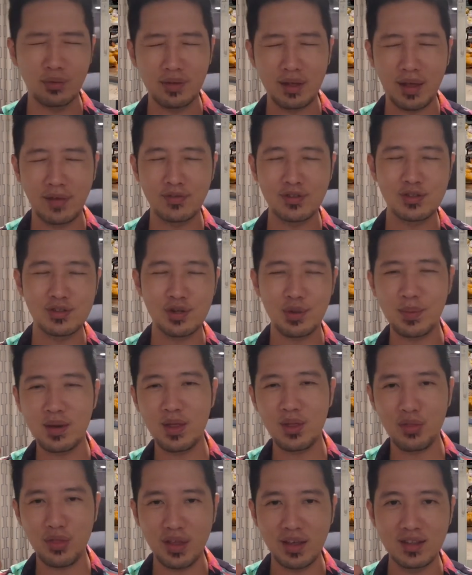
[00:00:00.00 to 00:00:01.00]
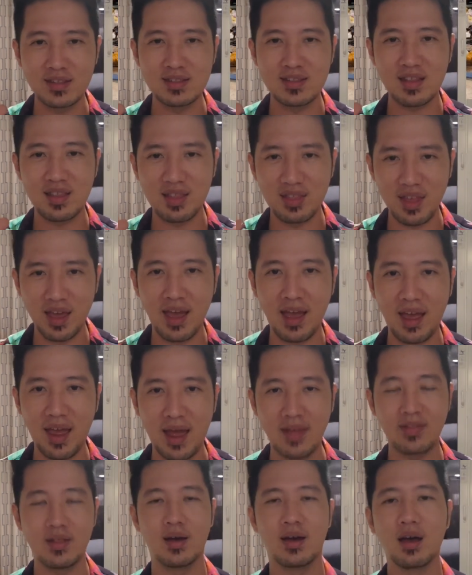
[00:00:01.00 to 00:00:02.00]
they have so many things
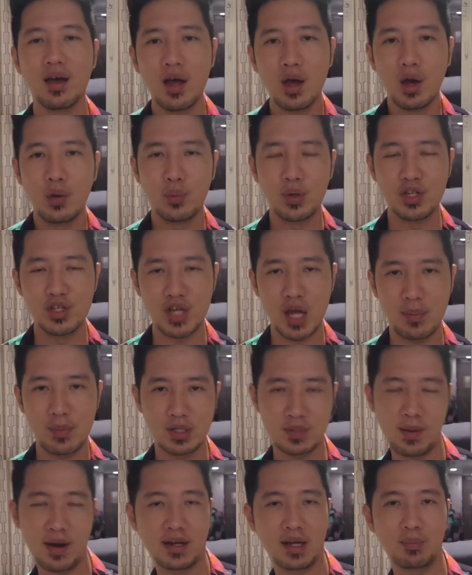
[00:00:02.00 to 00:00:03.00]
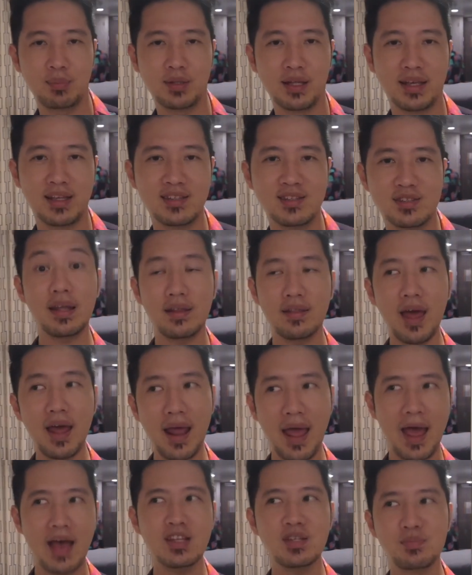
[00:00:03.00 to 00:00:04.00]
there at the Windjammers Marketplace.
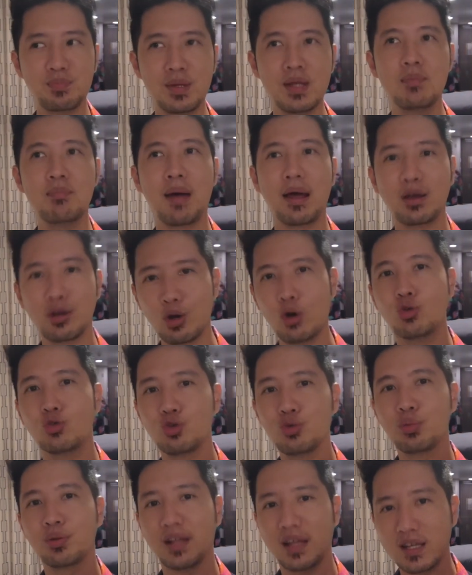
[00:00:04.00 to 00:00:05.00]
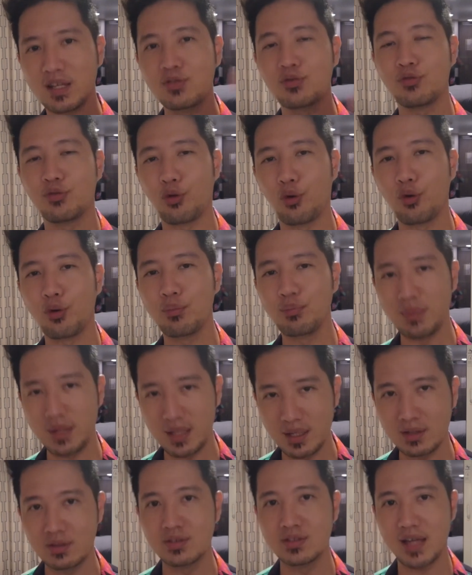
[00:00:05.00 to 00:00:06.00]
That has been my go-to place for
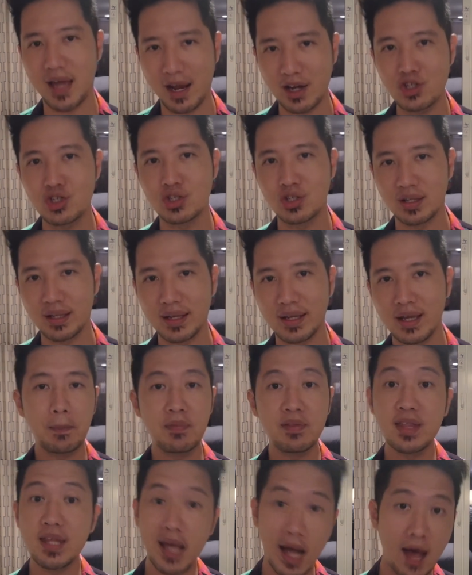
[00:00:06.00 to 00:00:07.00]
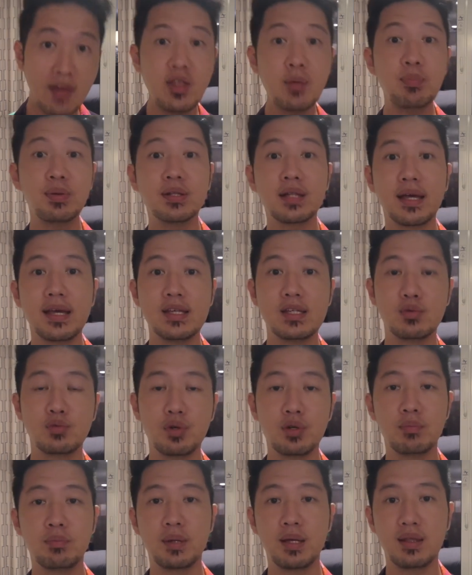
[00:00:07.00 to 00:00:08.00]
meals actually. The other place
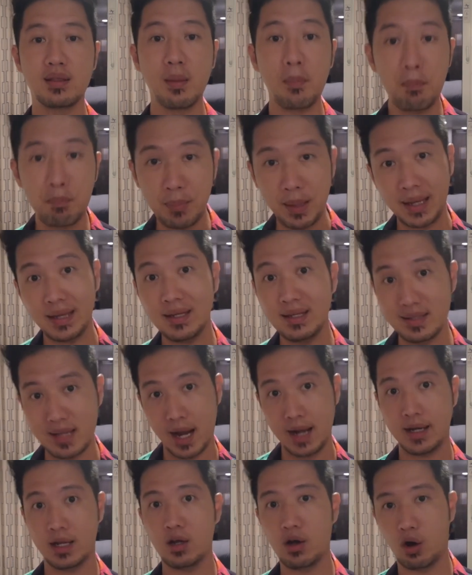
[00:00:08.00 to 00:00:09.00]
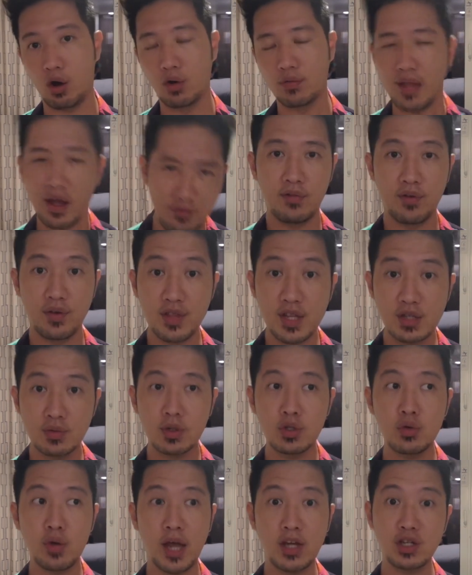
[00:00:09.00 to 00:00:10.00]
would be the main dining hall. Now for this
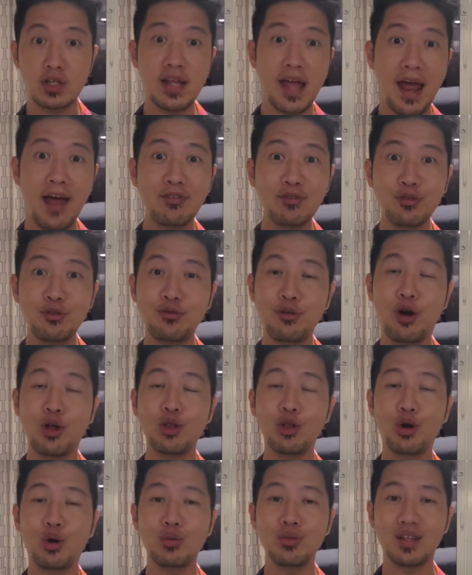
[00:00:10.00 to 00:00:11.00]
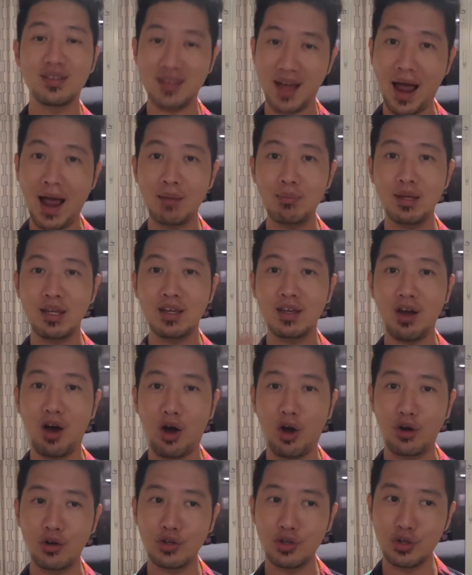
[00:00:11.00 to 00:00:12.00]
one, you actually have to follow the timing
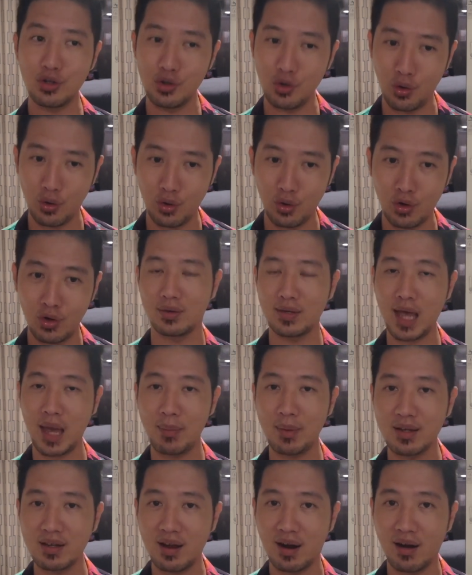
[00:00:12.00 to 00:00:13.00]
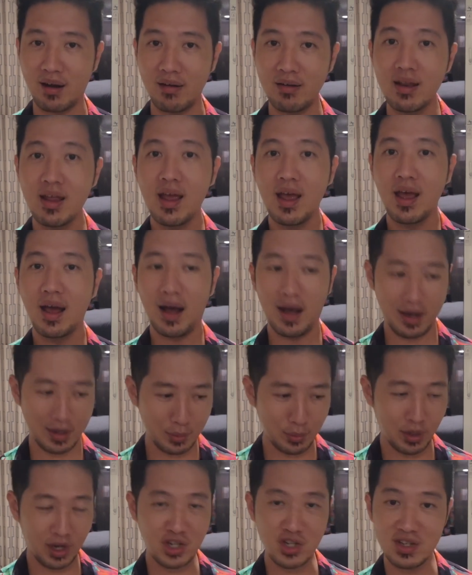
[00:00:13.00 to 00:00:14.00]
on your cabin card. It
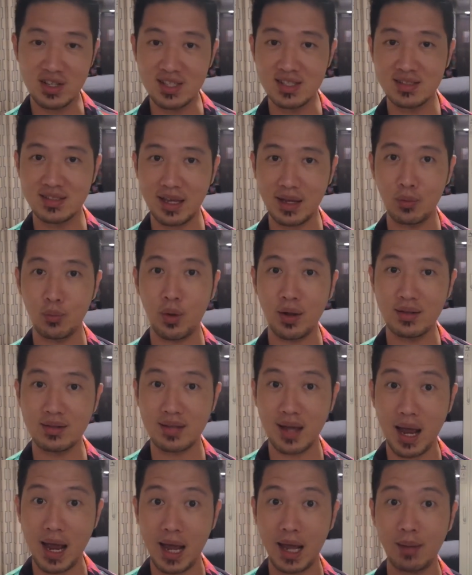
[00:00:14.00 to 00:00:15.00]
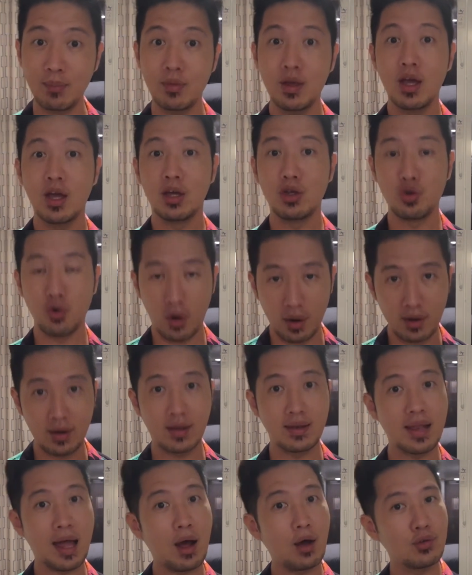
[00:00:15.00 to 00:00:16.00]
will actually state what time you are
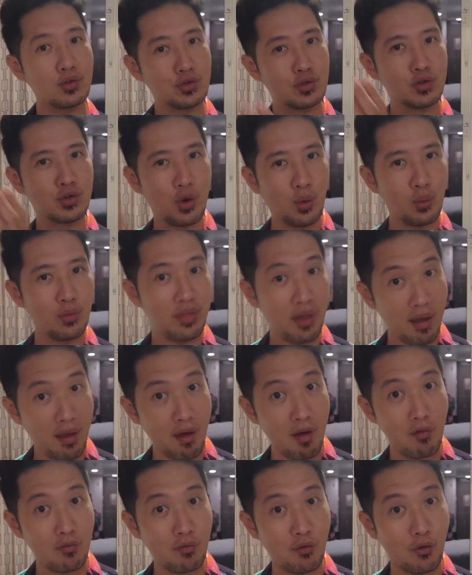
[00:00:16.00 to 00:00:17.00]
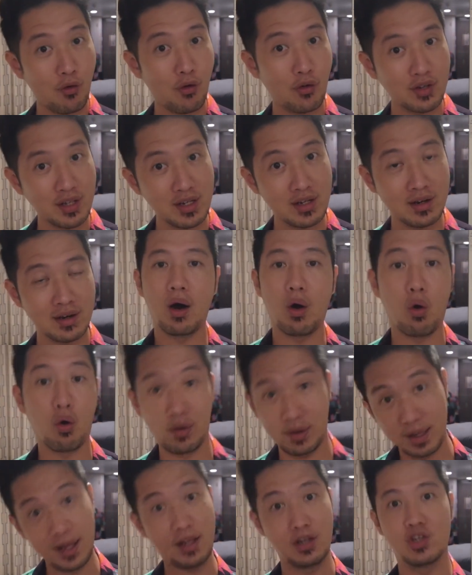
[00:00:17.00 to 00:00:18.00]
allowed to go there for dinner
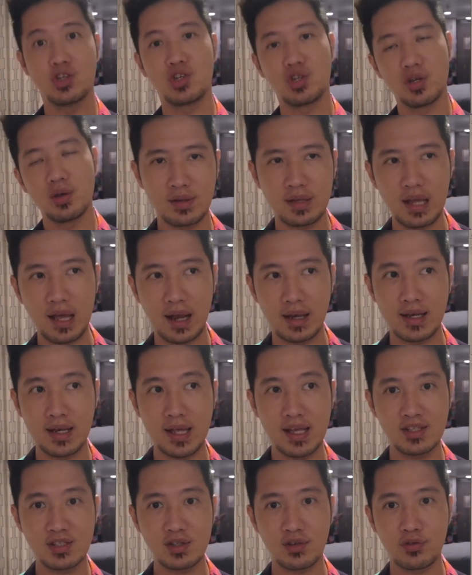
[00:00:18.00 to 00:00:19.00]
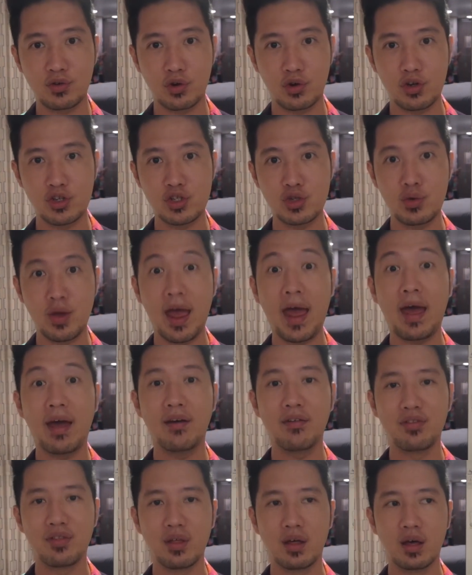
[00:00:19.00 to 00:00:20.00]
or lunch. Unless of course you
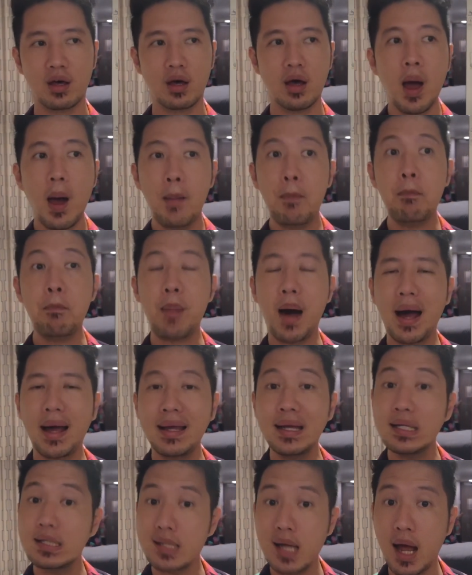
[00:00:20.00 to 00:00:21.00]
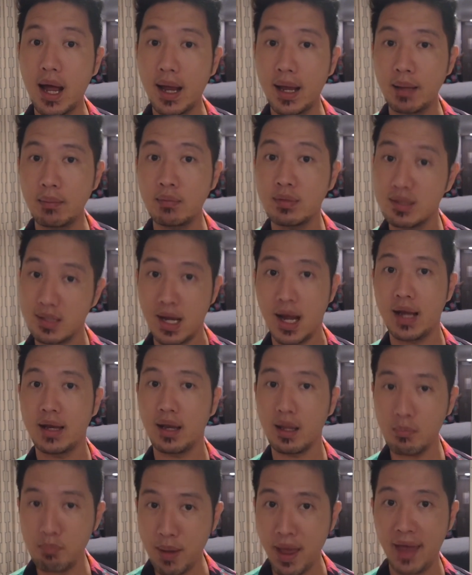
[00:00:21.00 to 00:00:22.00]
have the My Time
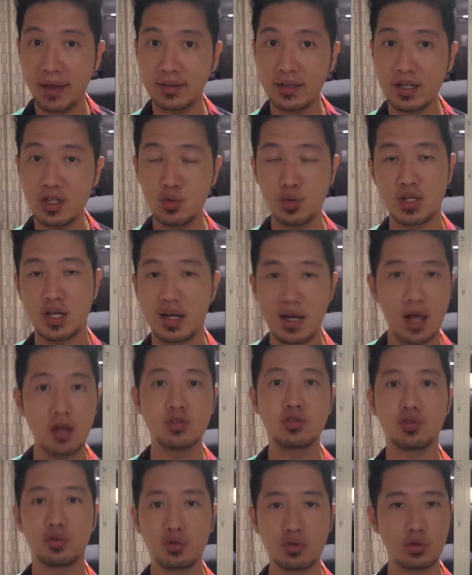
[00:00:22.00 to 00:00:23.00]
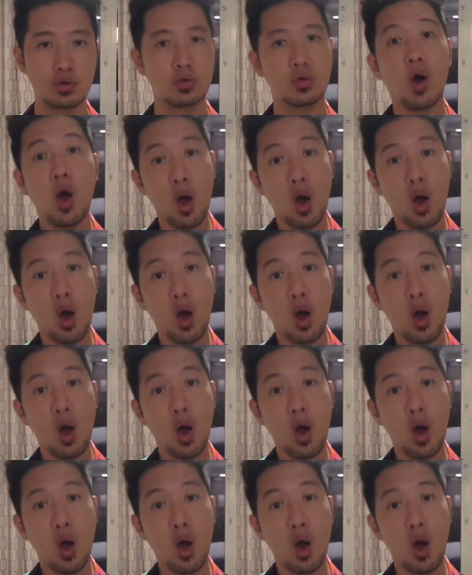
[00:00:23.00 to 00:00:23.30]
dining package, which allows you to,